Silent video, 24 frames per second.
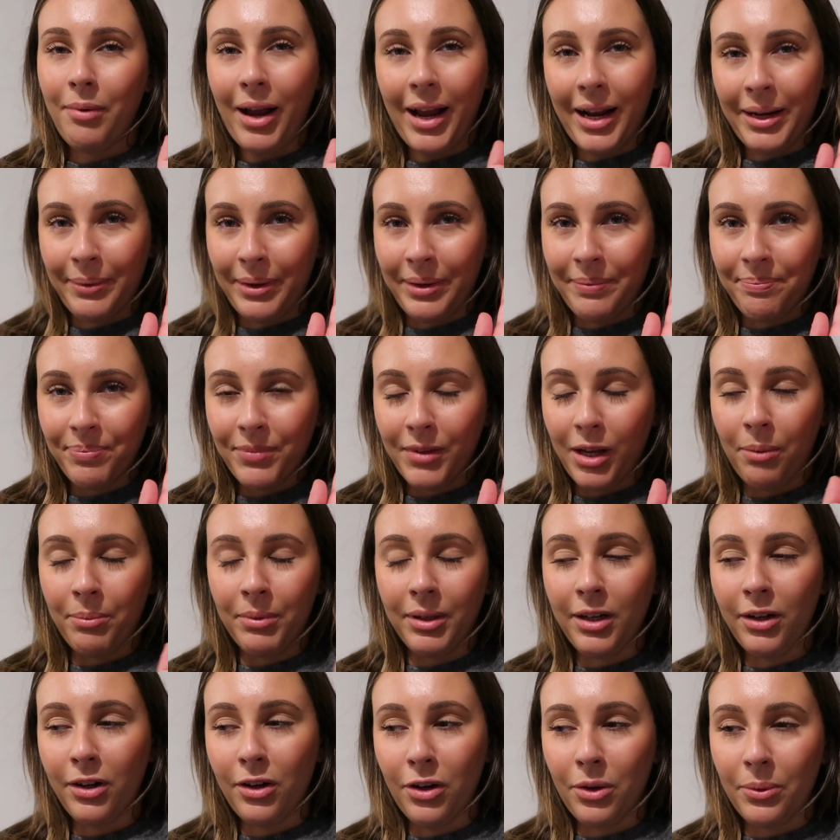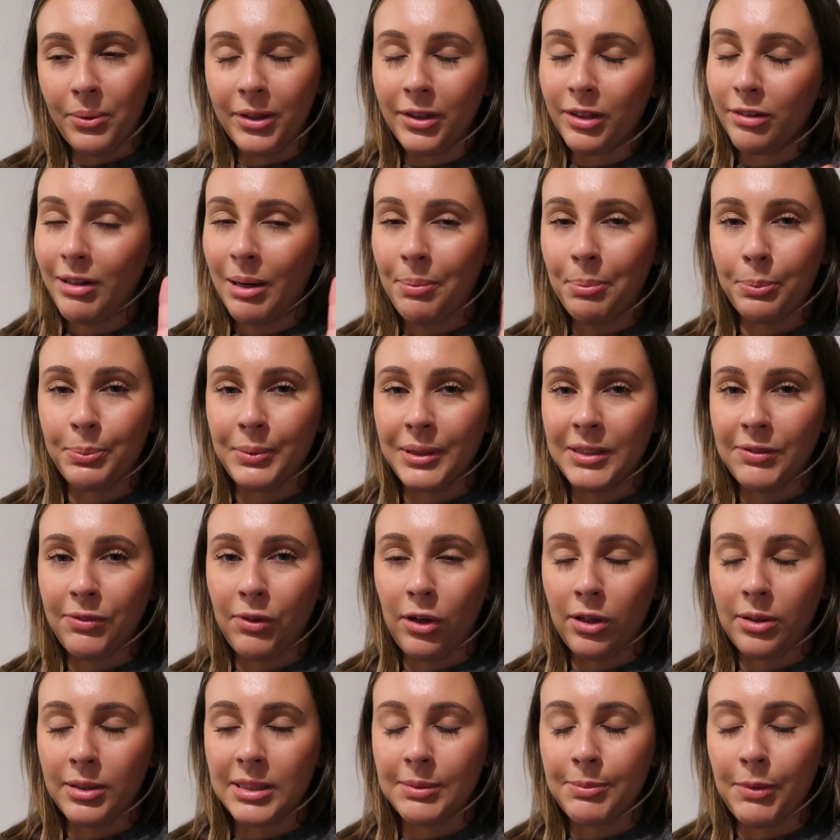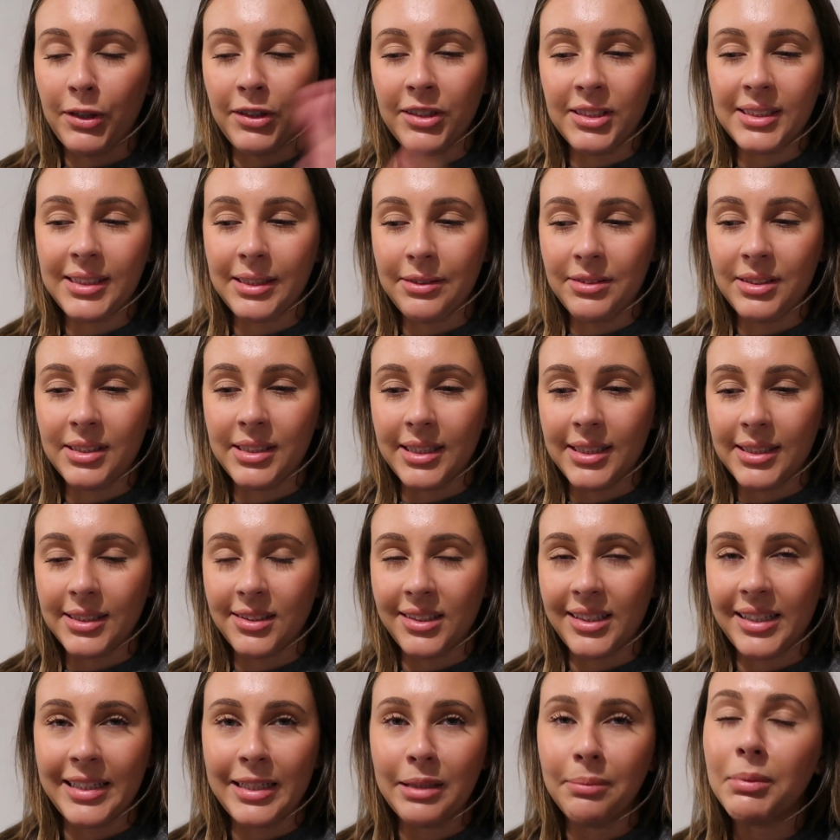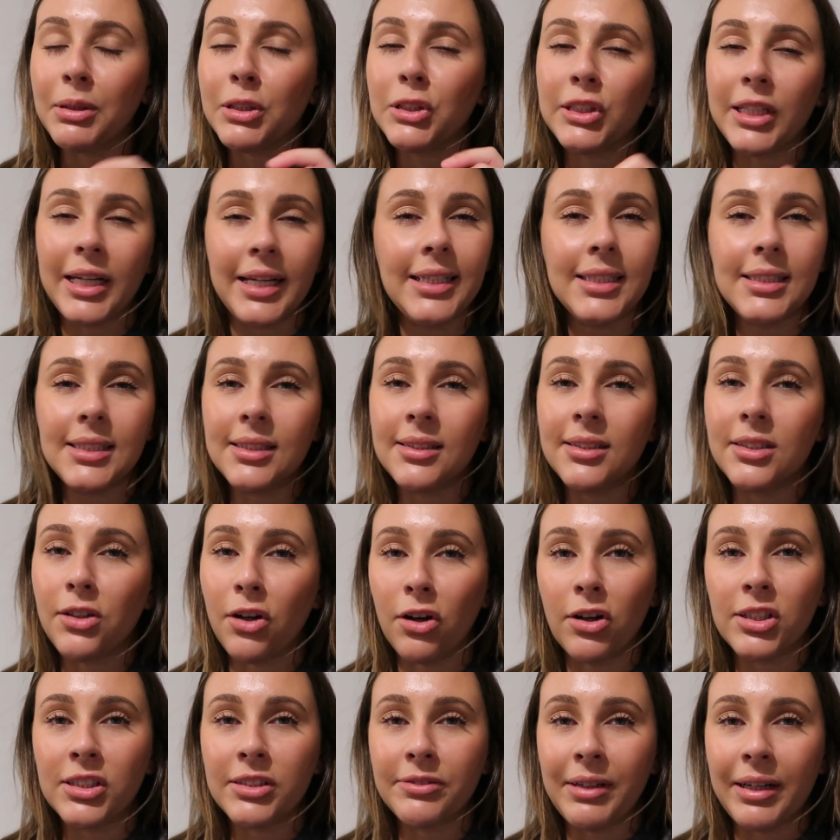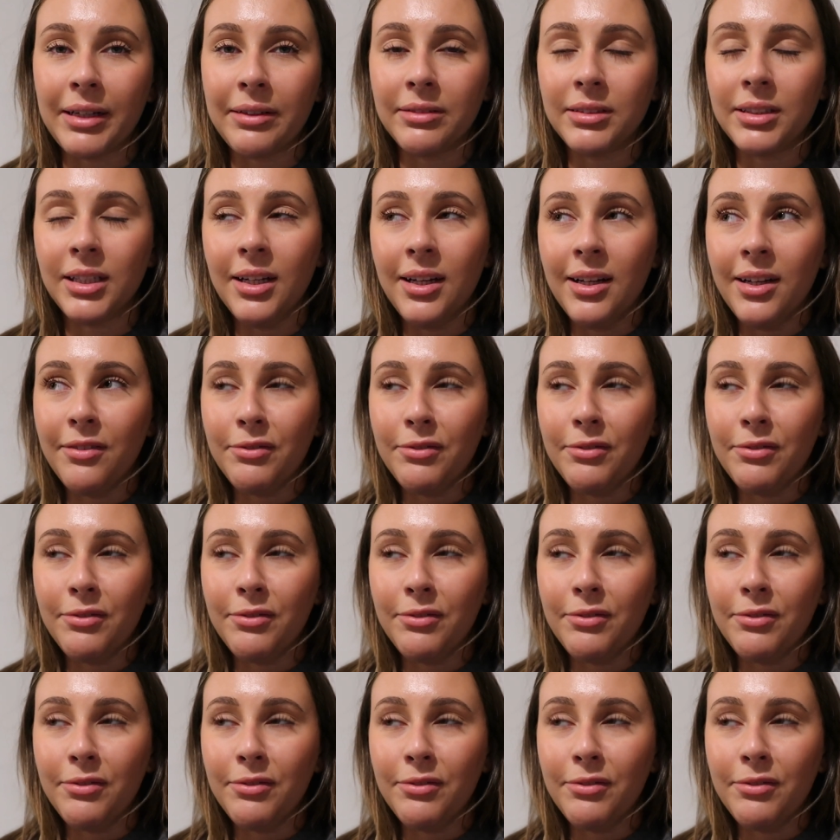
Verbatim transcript: Anyway, I'm going to go. I'm going to wrap this vlog because Michael's downstairs and I can hear him like, chasing the dogs around.